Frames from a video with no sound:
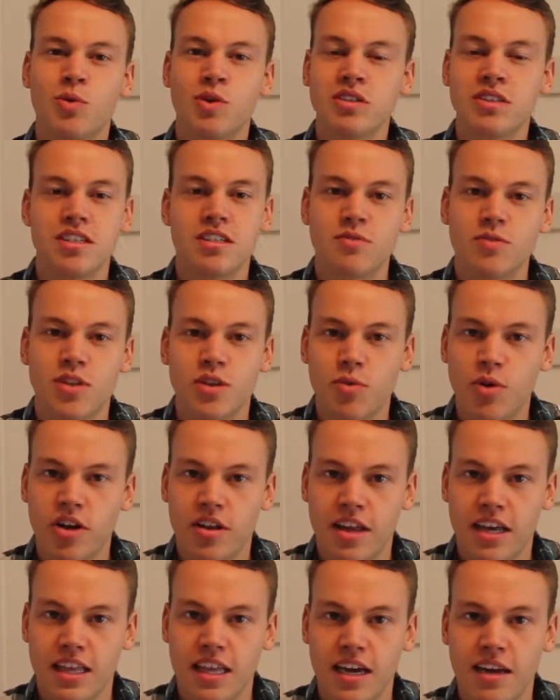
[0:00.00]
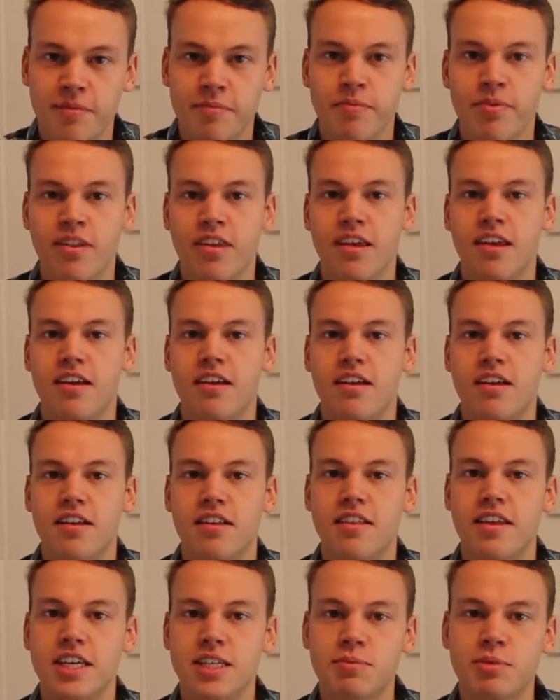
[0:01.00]
world doesn't really work like that.
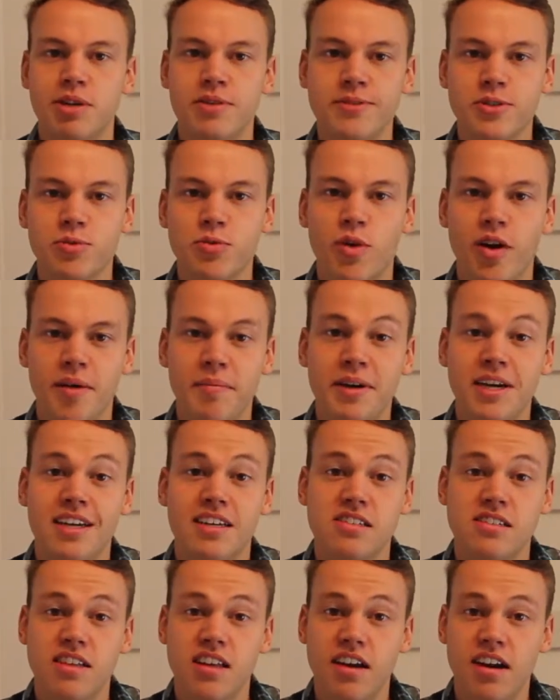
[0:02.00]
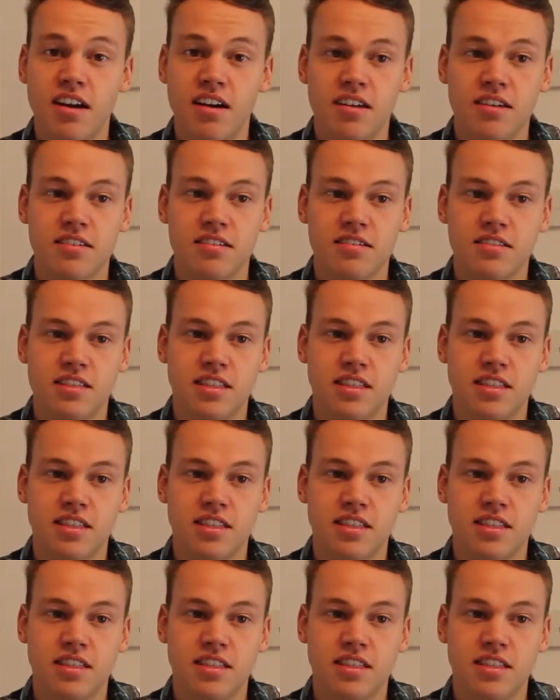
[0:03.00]
The experience requirement is there